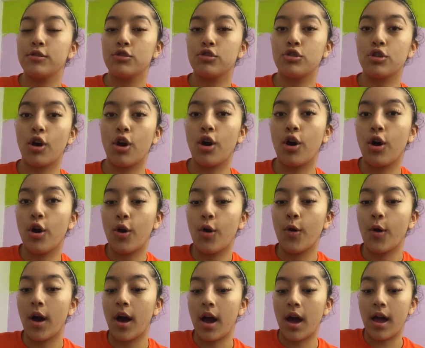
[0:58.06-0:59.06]

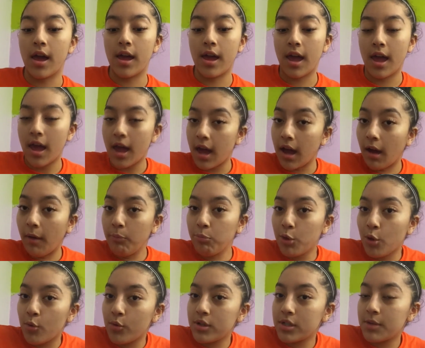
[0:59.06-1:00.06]
So I am
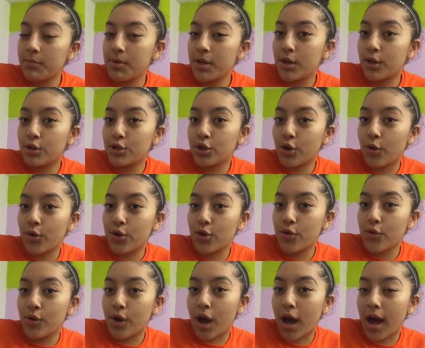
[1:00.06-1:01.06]
going to be showing
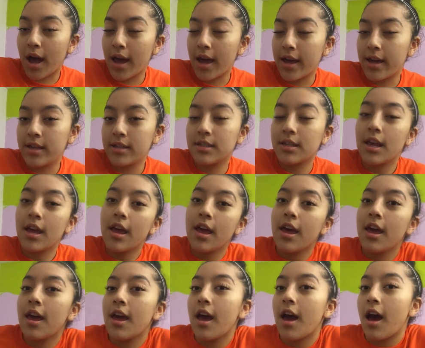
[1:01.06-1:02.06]
you guys
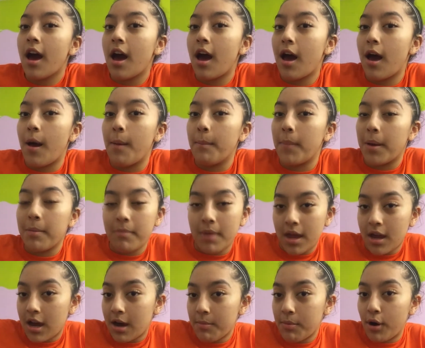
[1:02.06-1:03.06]
my
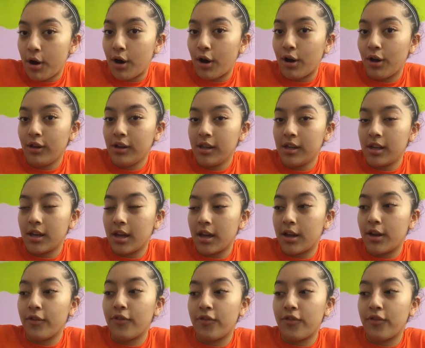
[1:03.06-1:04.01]
makeup haul in a